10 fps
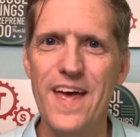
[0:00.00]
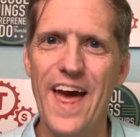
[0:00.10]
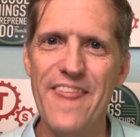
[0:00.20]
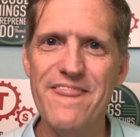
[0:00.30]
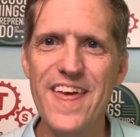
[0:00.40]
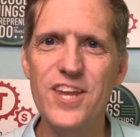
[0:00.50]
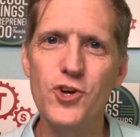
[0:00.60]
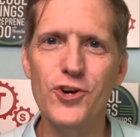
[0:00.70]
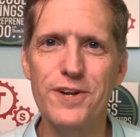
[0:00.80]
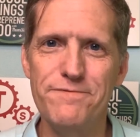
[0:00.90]
And then
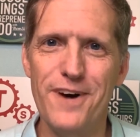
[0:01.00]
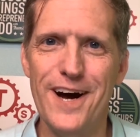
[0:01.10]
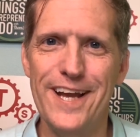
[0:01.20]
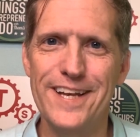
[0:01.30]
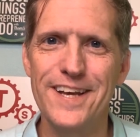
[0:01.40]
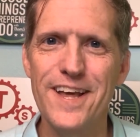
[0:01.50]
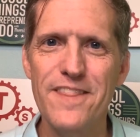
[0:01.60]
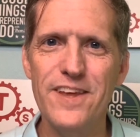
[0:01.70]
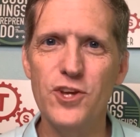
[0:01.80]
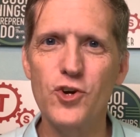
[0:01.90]
you're going to find
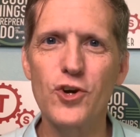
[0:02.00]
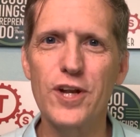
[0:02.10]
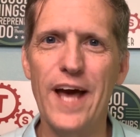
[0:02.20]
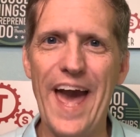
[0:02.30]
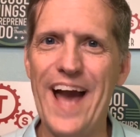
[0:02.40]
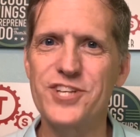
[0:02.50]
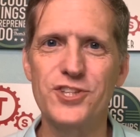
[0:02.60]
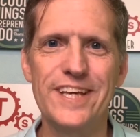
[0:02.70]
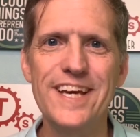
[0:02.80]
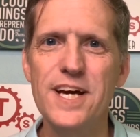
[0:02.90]
that you're going to
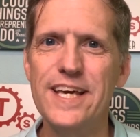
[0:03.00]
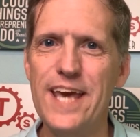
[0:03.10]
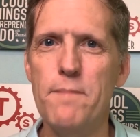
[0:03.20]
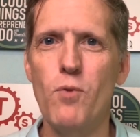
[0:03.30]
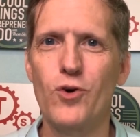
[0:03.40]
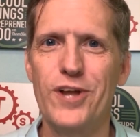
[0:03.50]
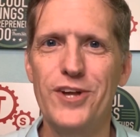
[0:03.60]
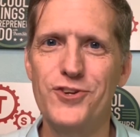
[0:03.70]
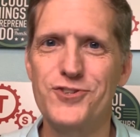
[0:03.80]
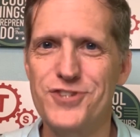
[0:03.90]
actually get more
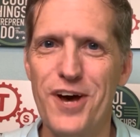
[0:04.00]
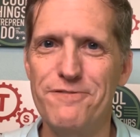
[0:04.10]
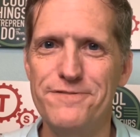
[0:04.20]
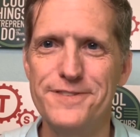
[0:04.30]
done yourself.